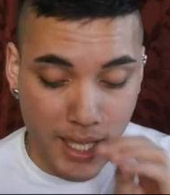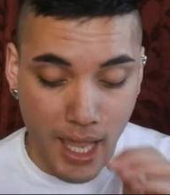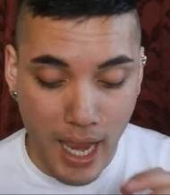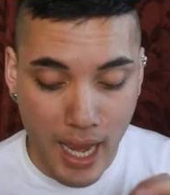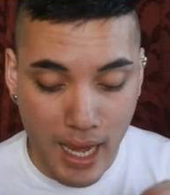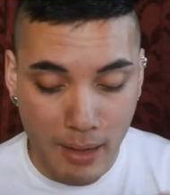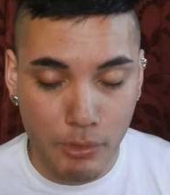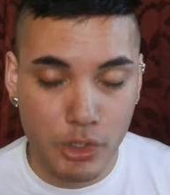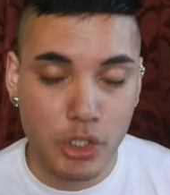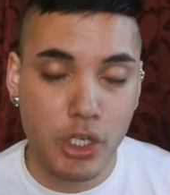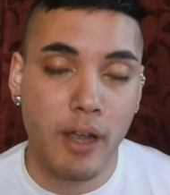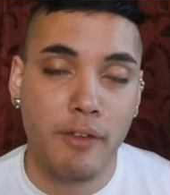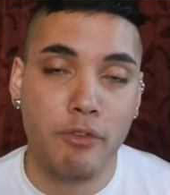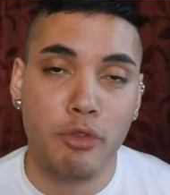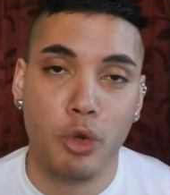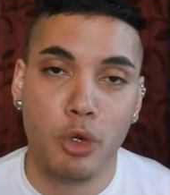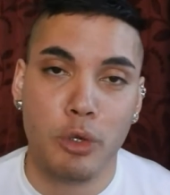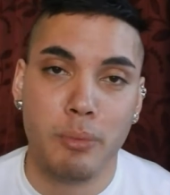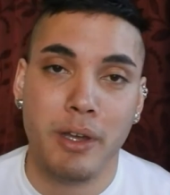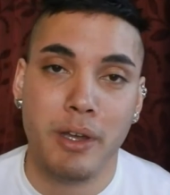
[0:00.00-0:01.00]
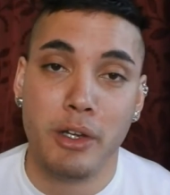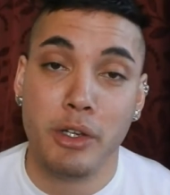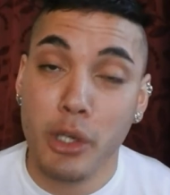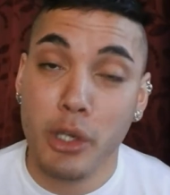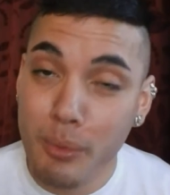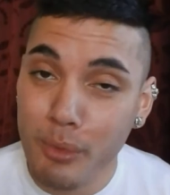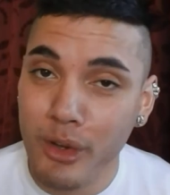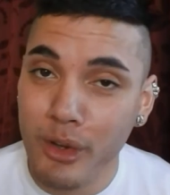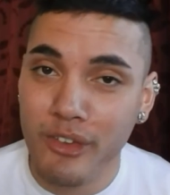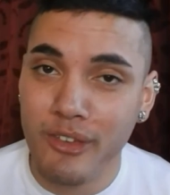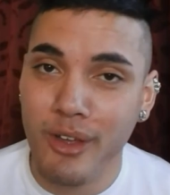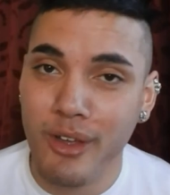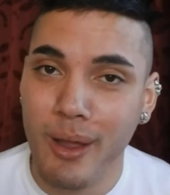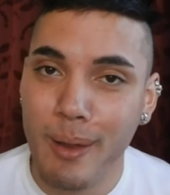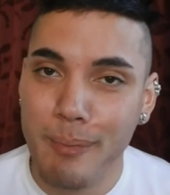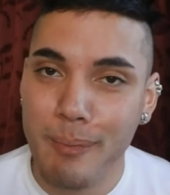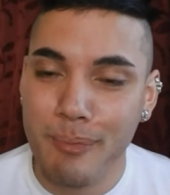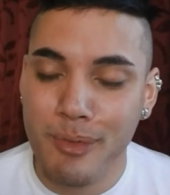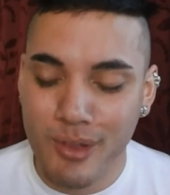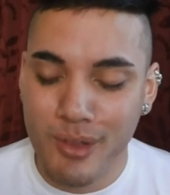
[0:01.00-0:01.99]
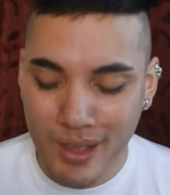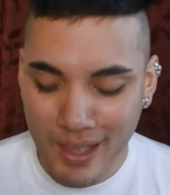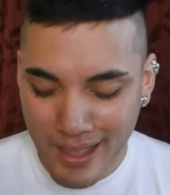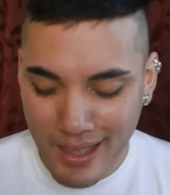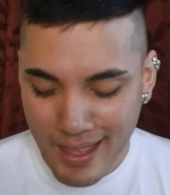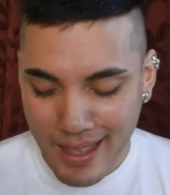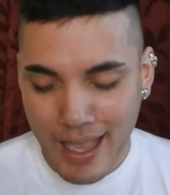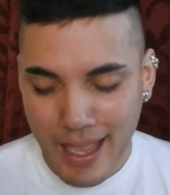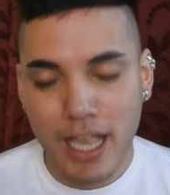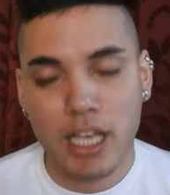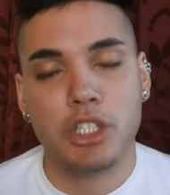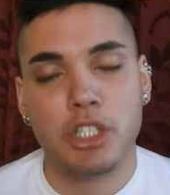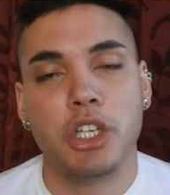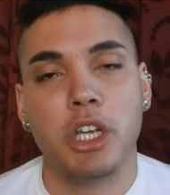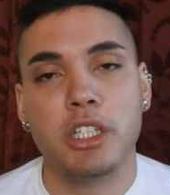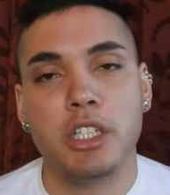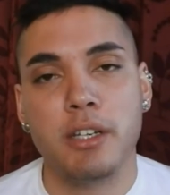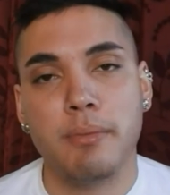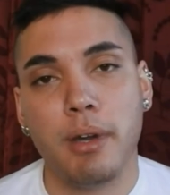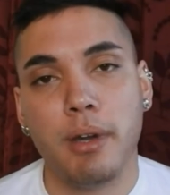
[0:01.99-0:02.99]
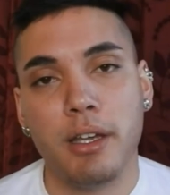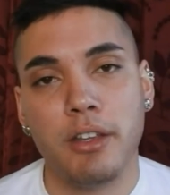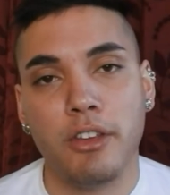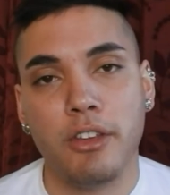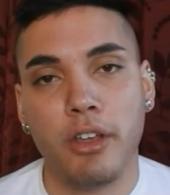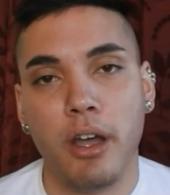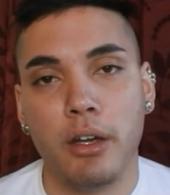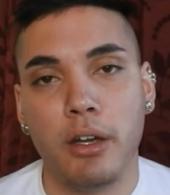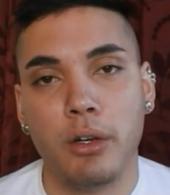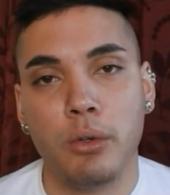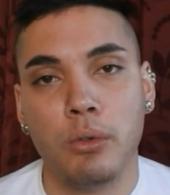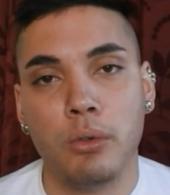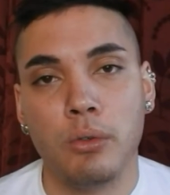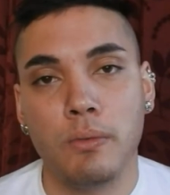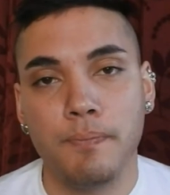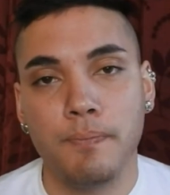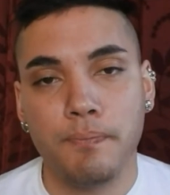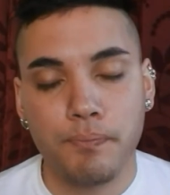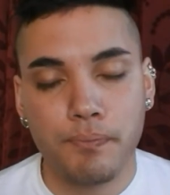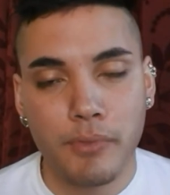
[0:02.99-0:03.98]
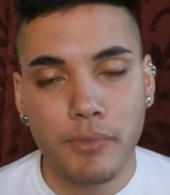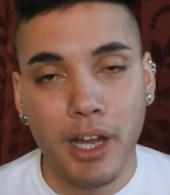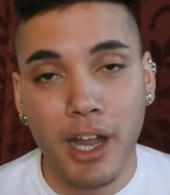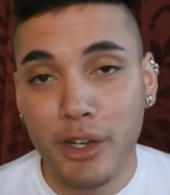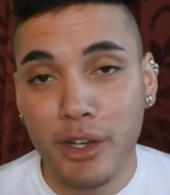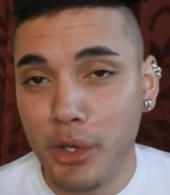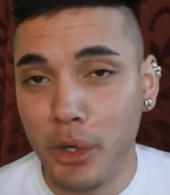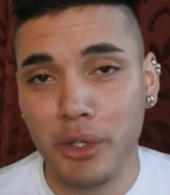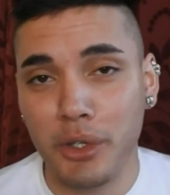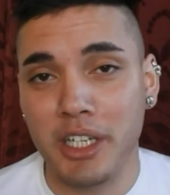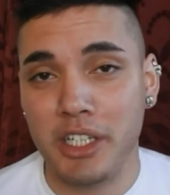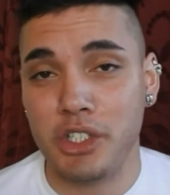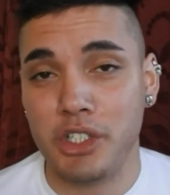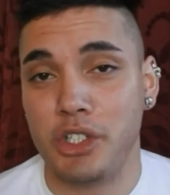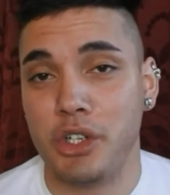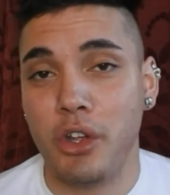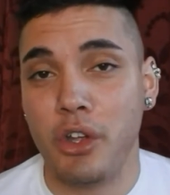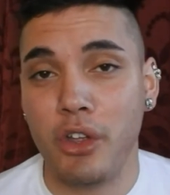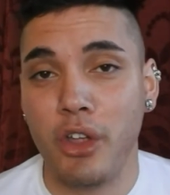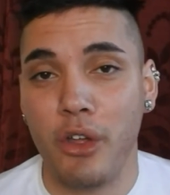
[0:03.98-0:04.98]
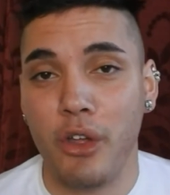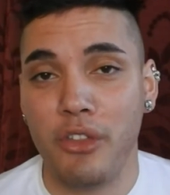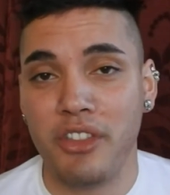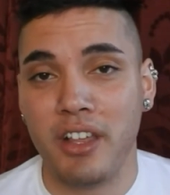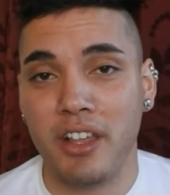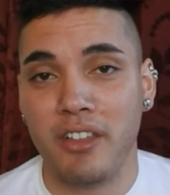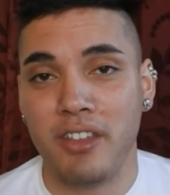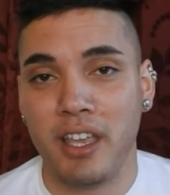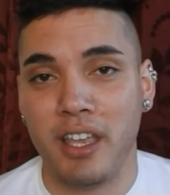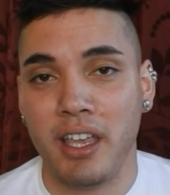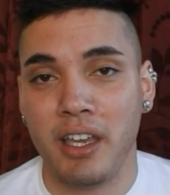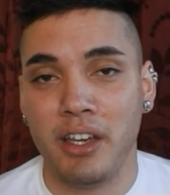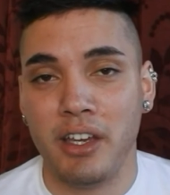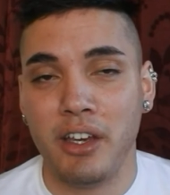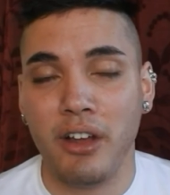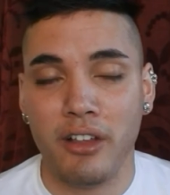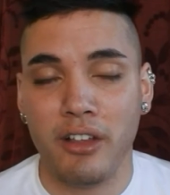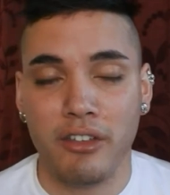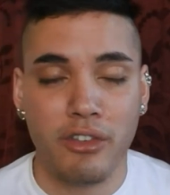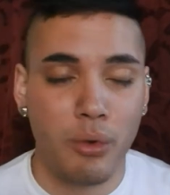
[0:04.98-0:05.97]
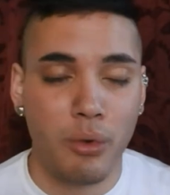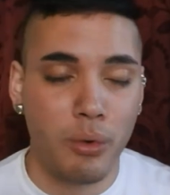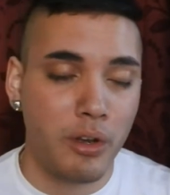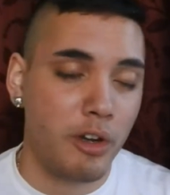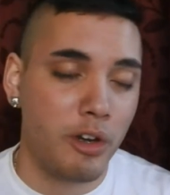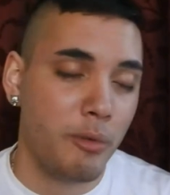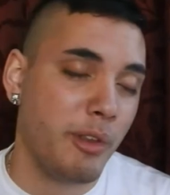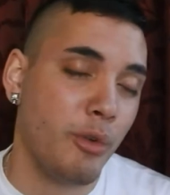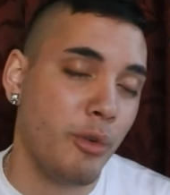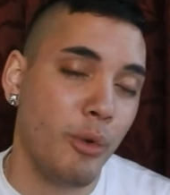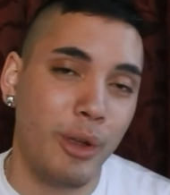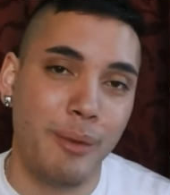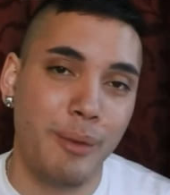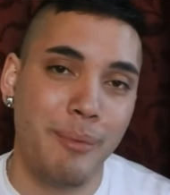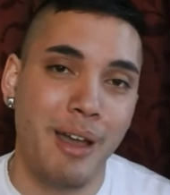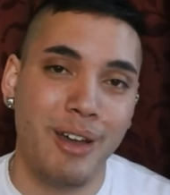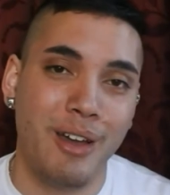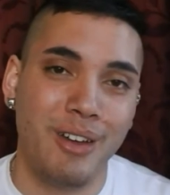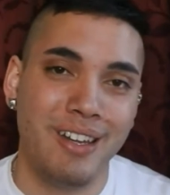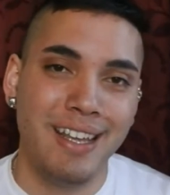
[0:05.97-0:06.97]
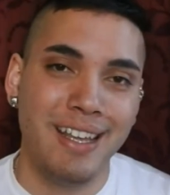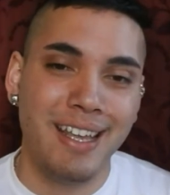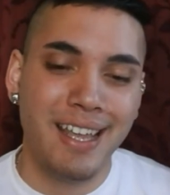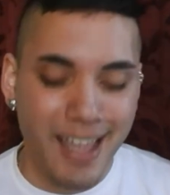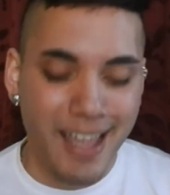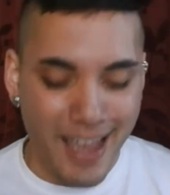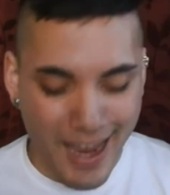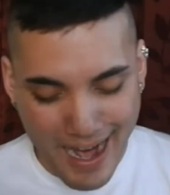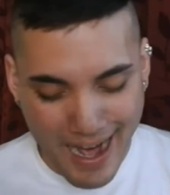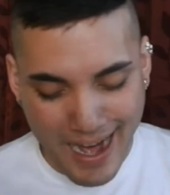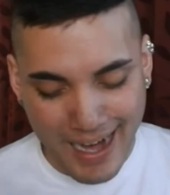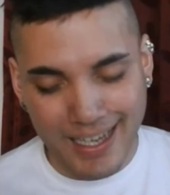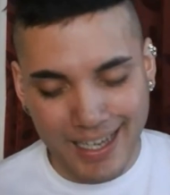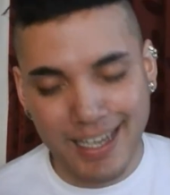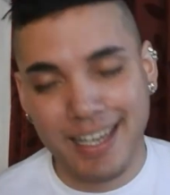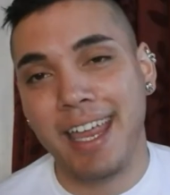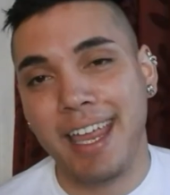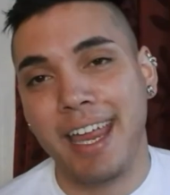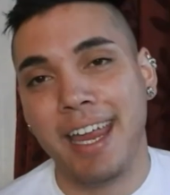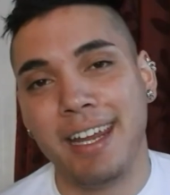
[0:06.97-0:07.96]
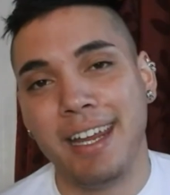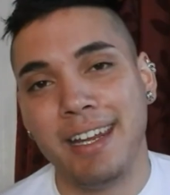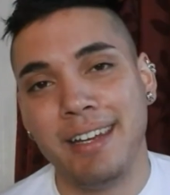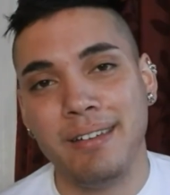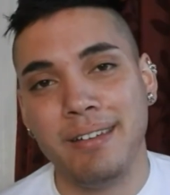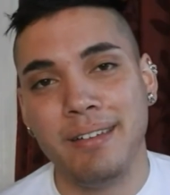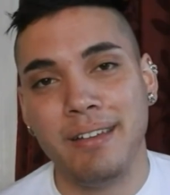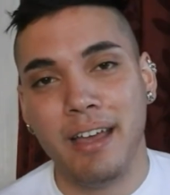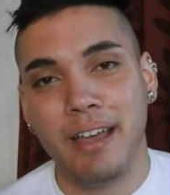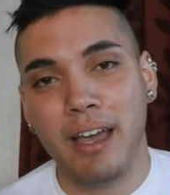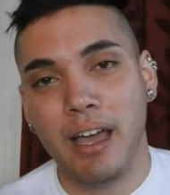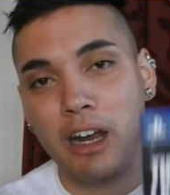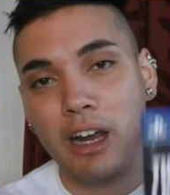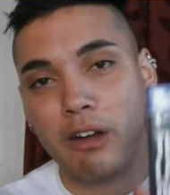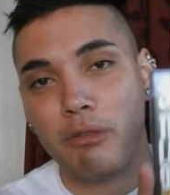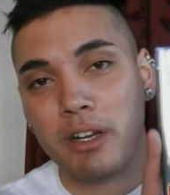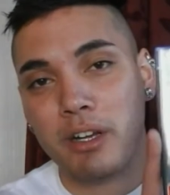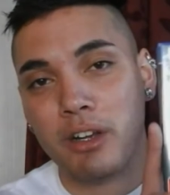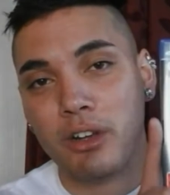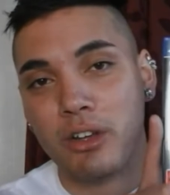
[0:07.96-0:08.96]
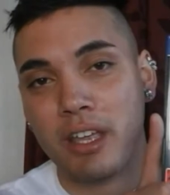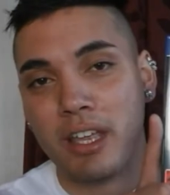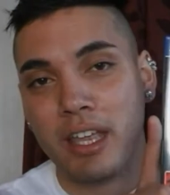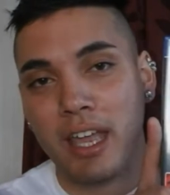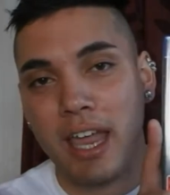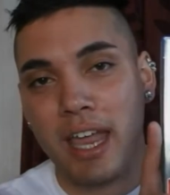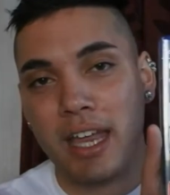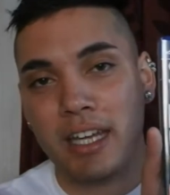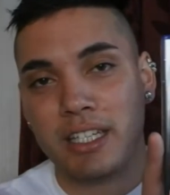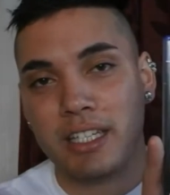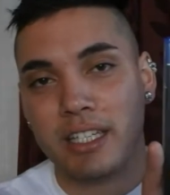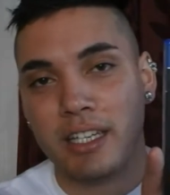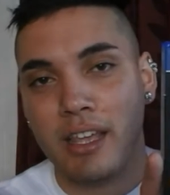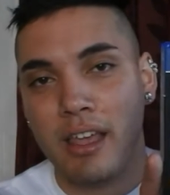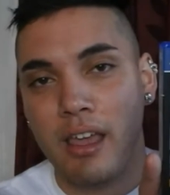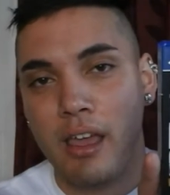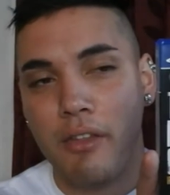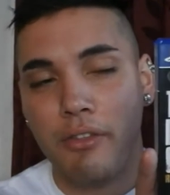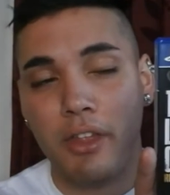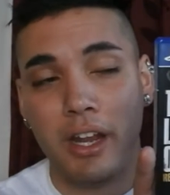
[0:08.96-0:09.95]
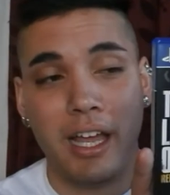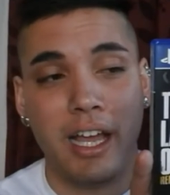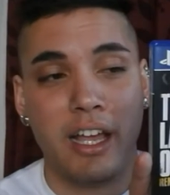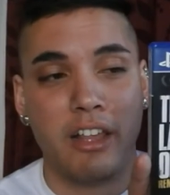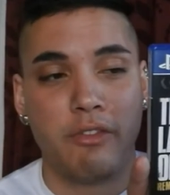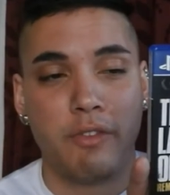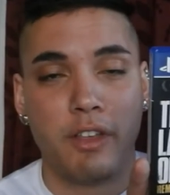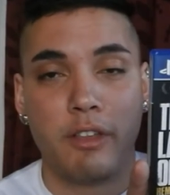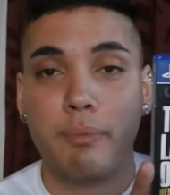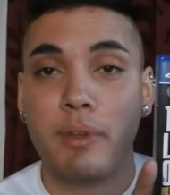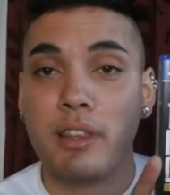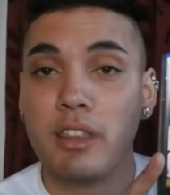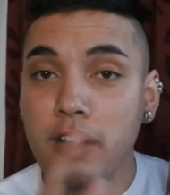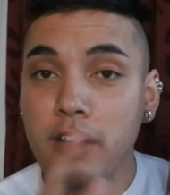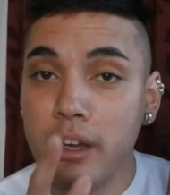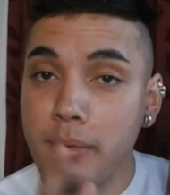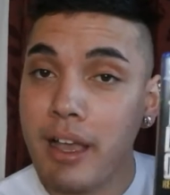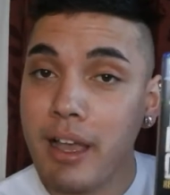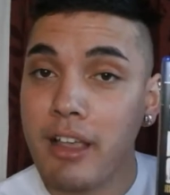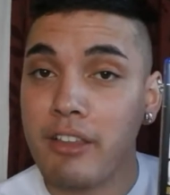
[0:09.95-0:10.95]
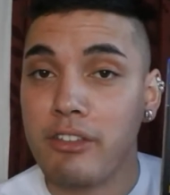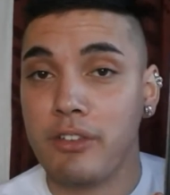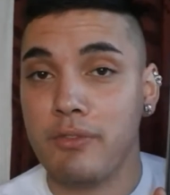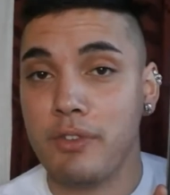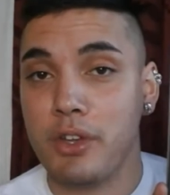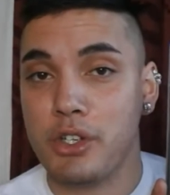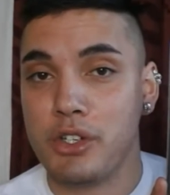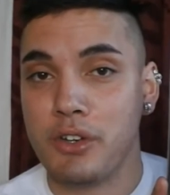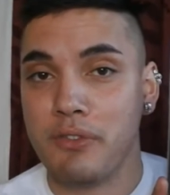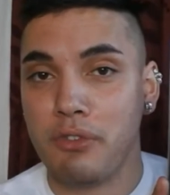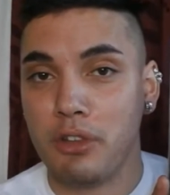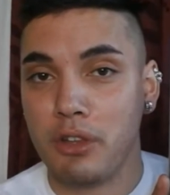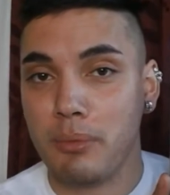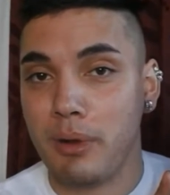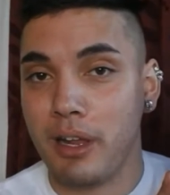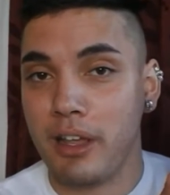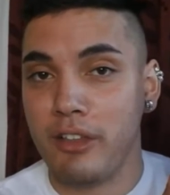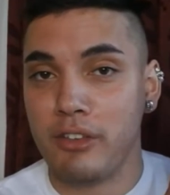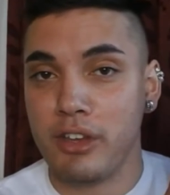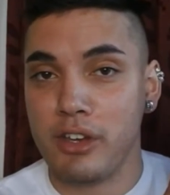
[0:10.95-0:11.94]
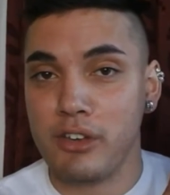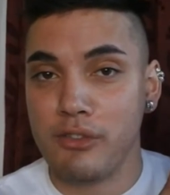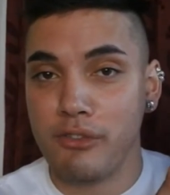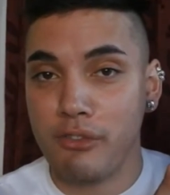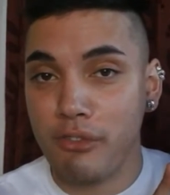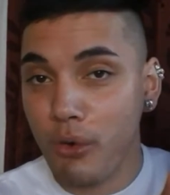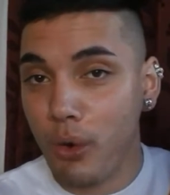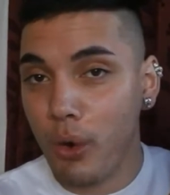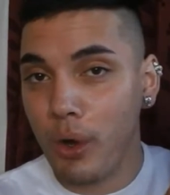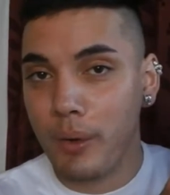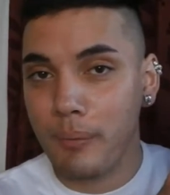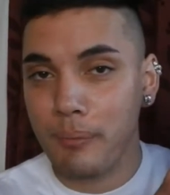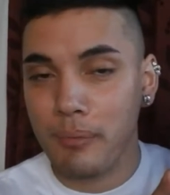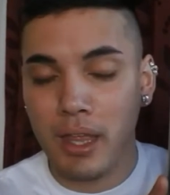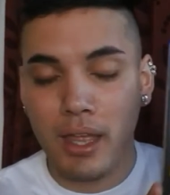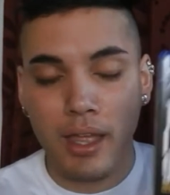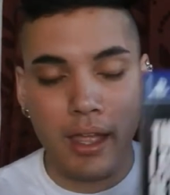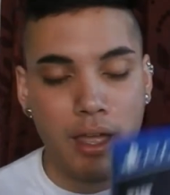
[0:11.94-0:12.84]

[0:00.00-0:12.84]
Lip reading: game which I've talked about numerous times. And judging by the title, I don't need to sugarcoat things here. You guys know what I'm going to be talking about. And again, I'm going to be looking at The Last of Us, but the remastered version for the PlayStation 4.